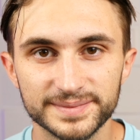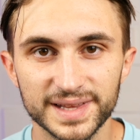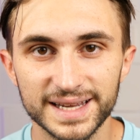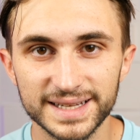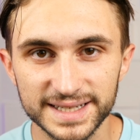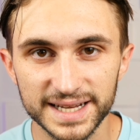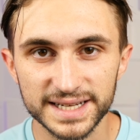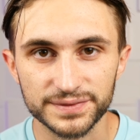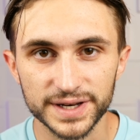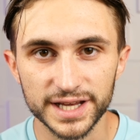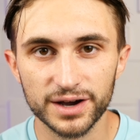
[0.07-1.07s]
In today's
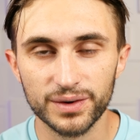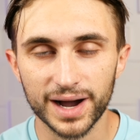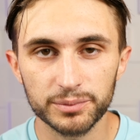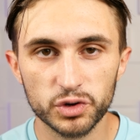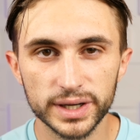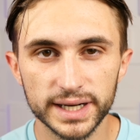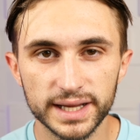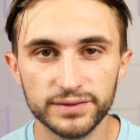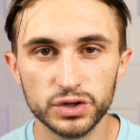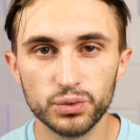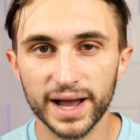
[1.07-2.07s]
video, I'm going to
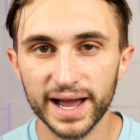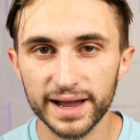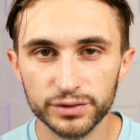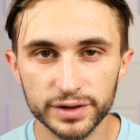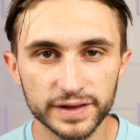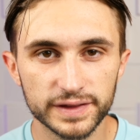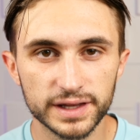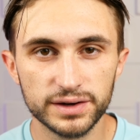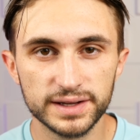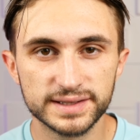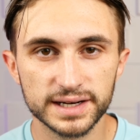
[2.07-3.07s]
give you everything that
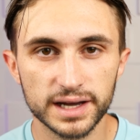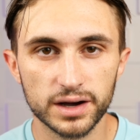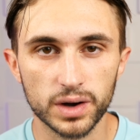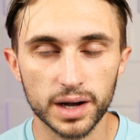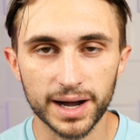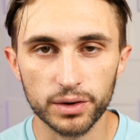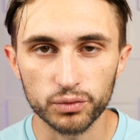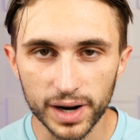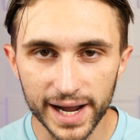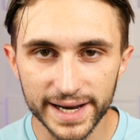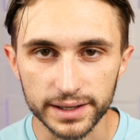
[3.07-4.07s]
you need to know about
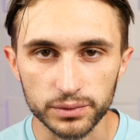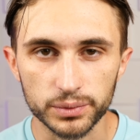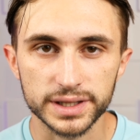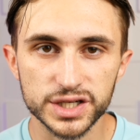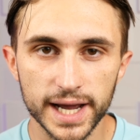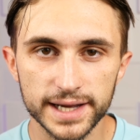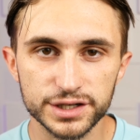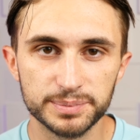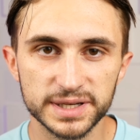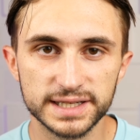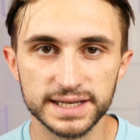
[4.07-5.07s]
writing with
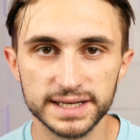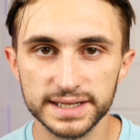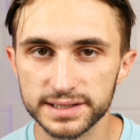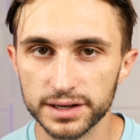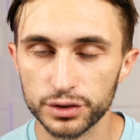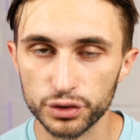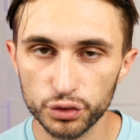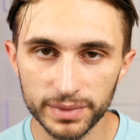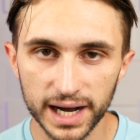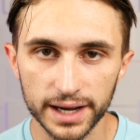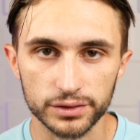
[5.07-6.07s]
ChatGPT's new
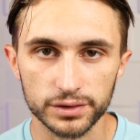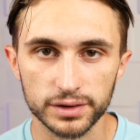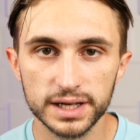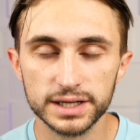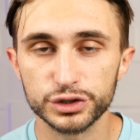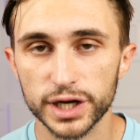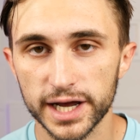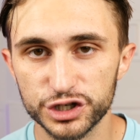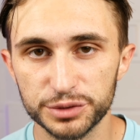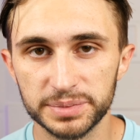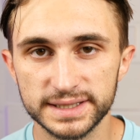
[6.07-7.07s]
model,
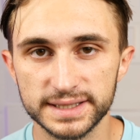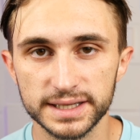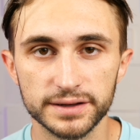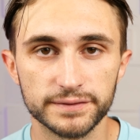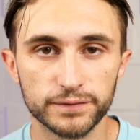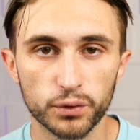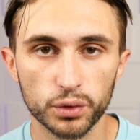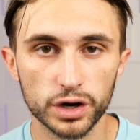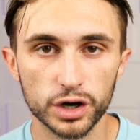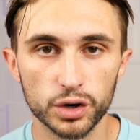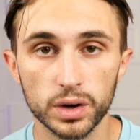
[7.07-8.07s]
ChatGPT
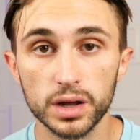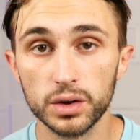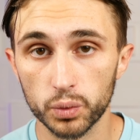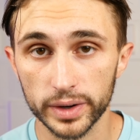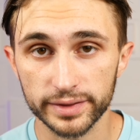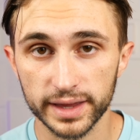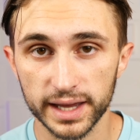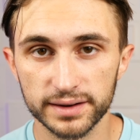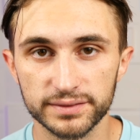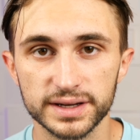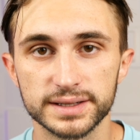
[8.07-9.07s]
4o with
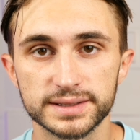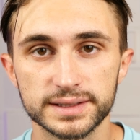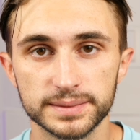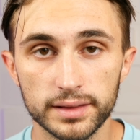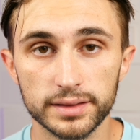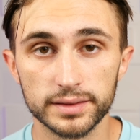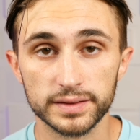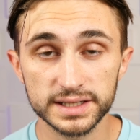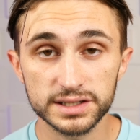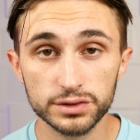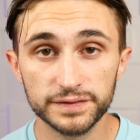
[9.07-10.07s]
Canvas.
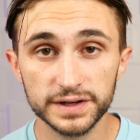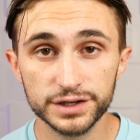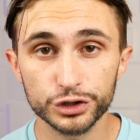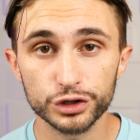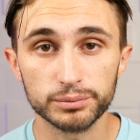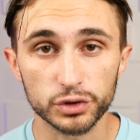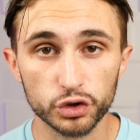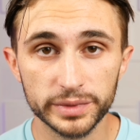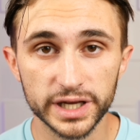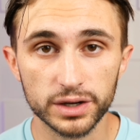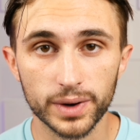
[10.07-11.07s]
This new feature blew
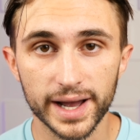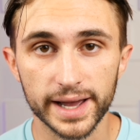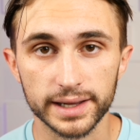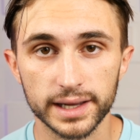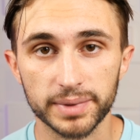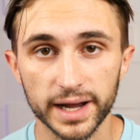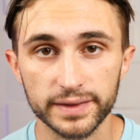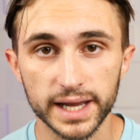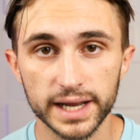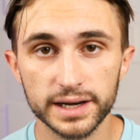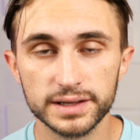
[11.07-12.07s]
me away, and by
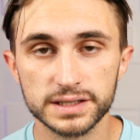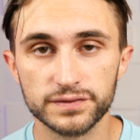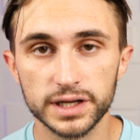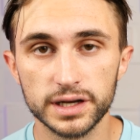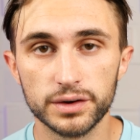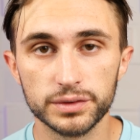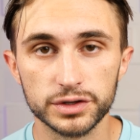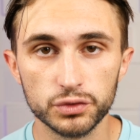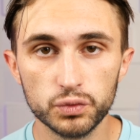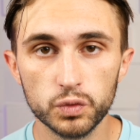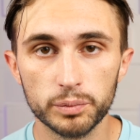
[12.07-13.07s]
the end of this video,
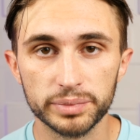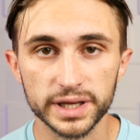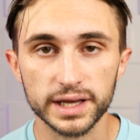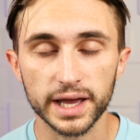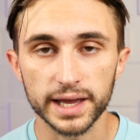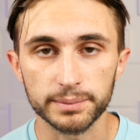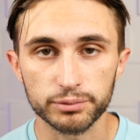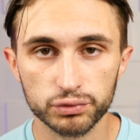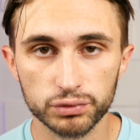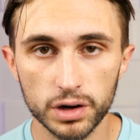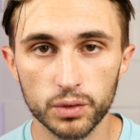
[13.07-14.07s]
you will be a
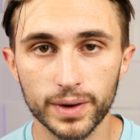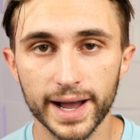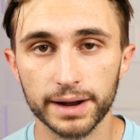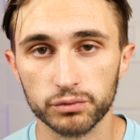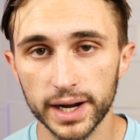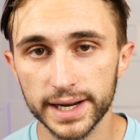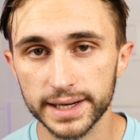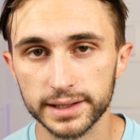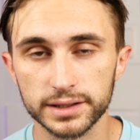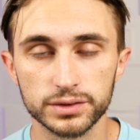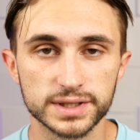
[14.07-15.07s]
pro at
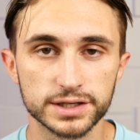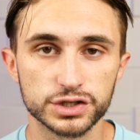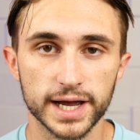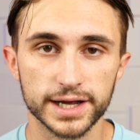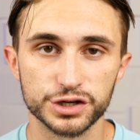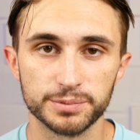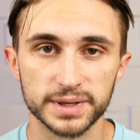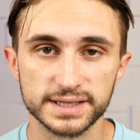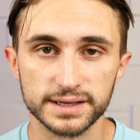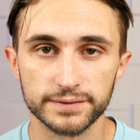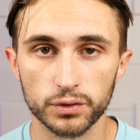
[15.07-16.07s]
writing using
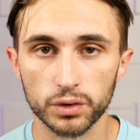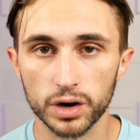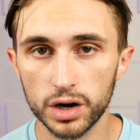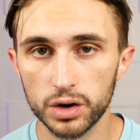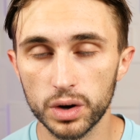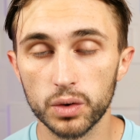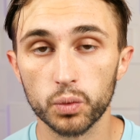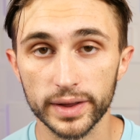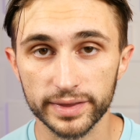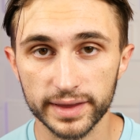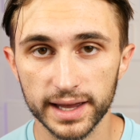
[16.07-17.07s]
ChatGPT 4o
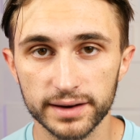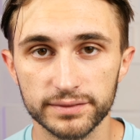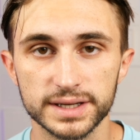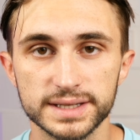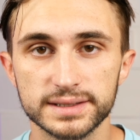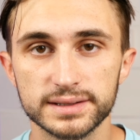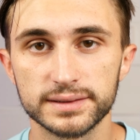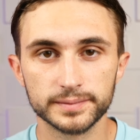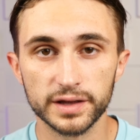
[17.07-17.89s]
with Canvas.